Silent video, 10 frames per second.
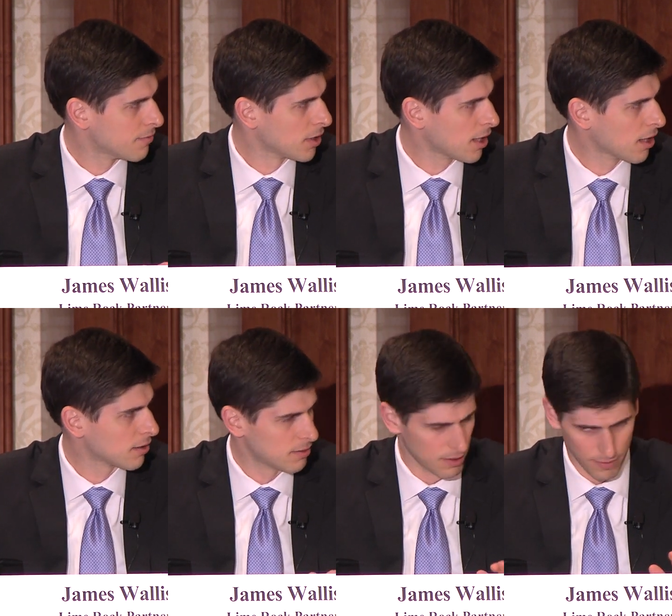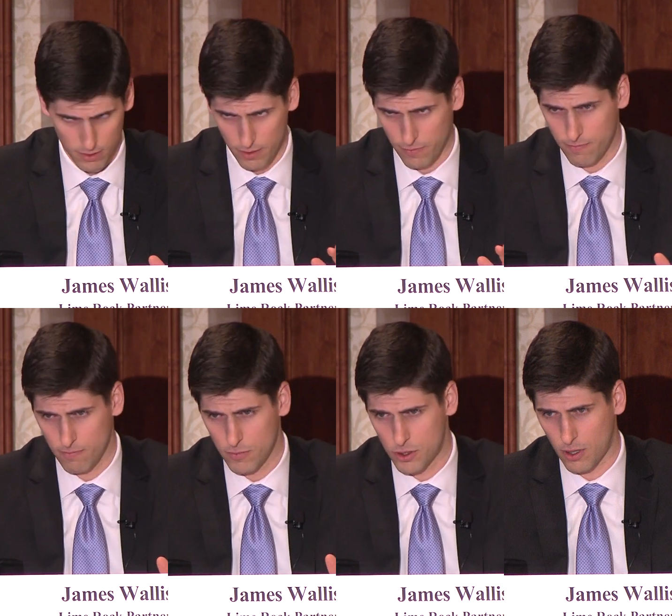If you
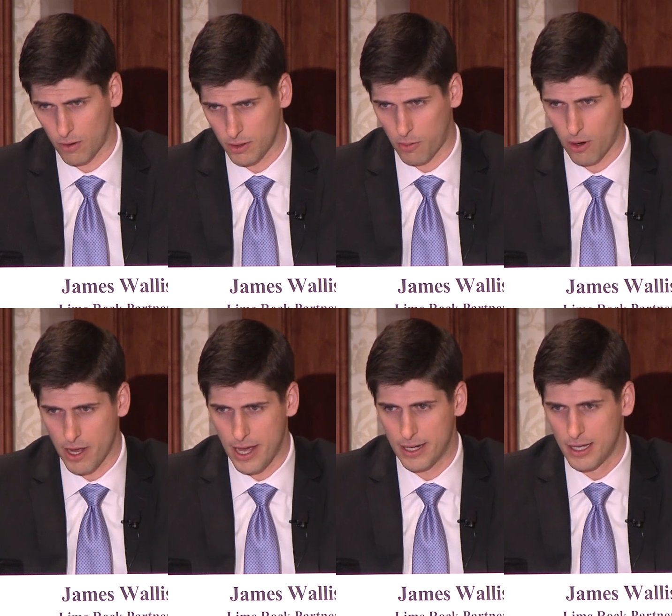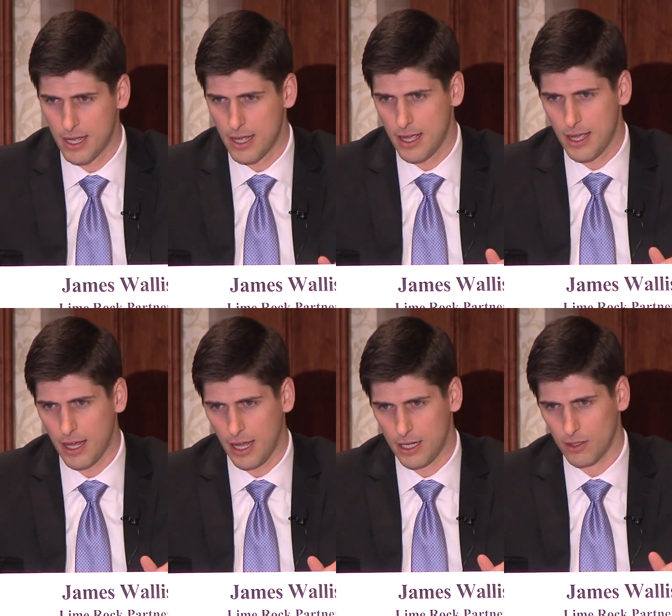start with the Barnett,
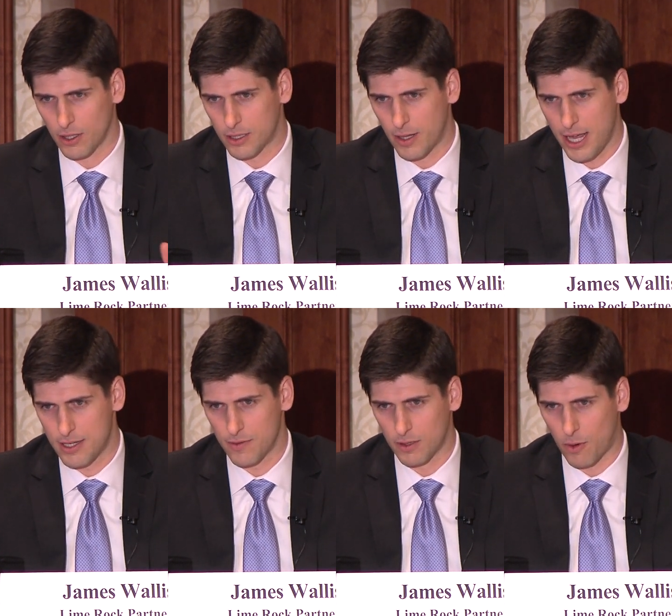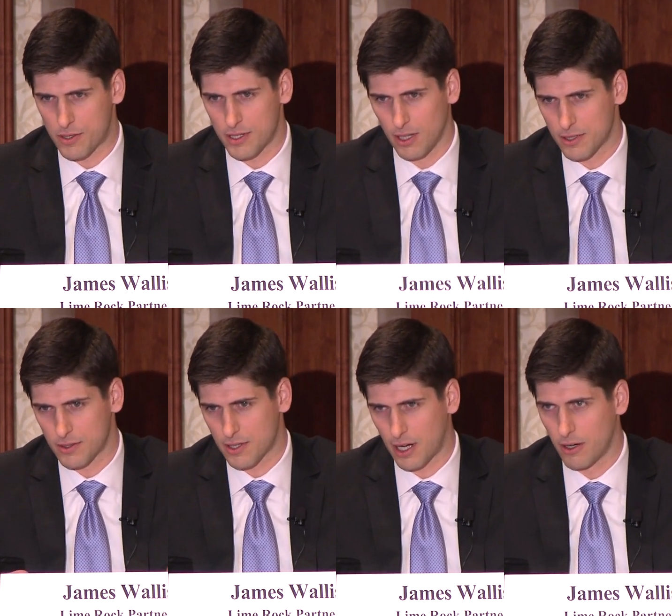and you look at the Haynesville and the
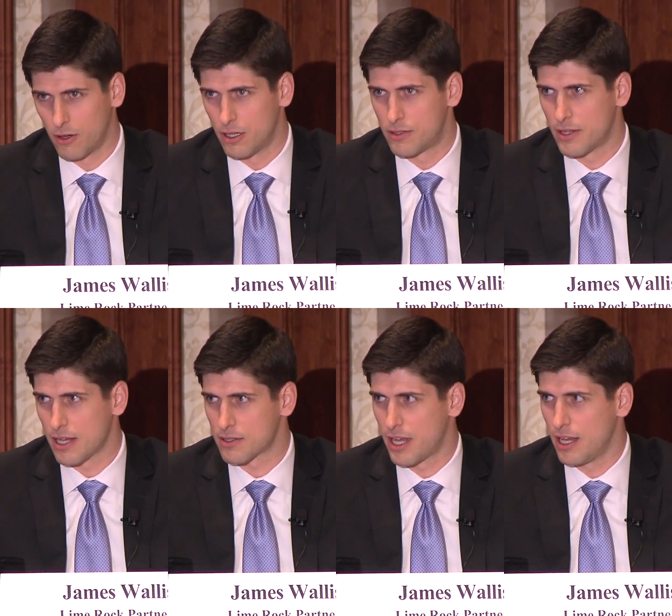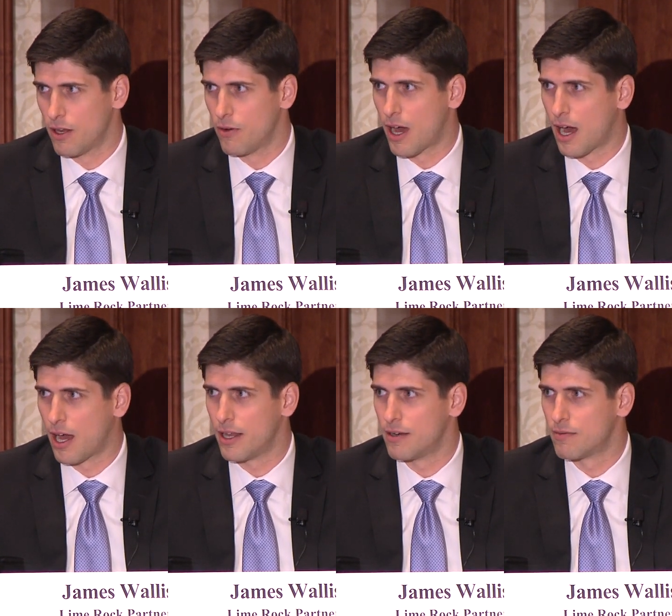Marcellus, those got going in 2008 and
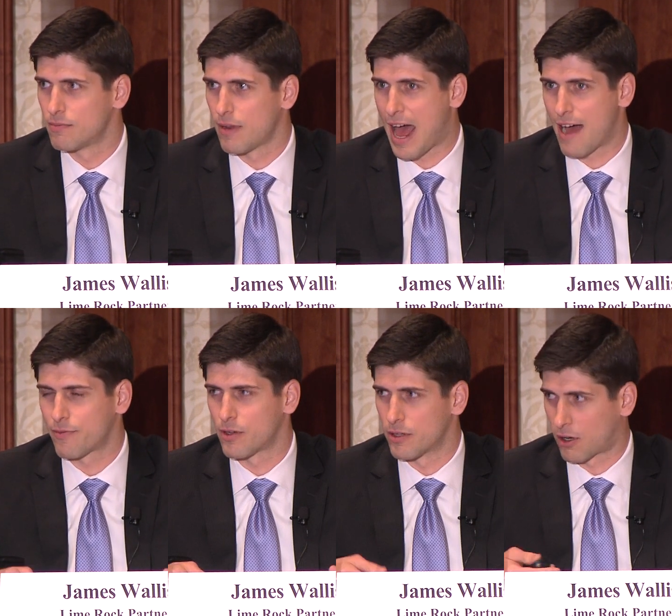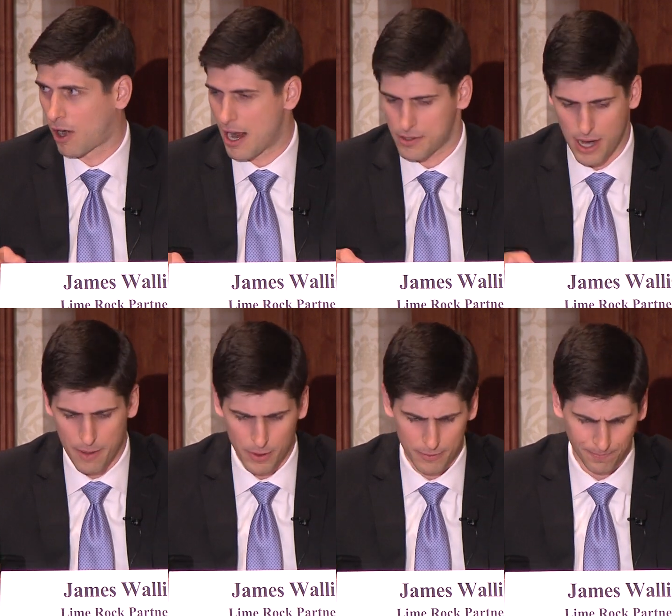2009 after the crash
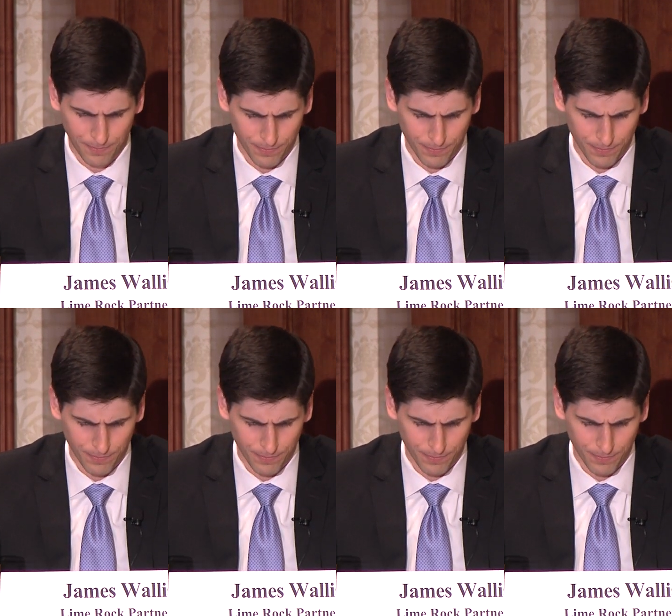happened.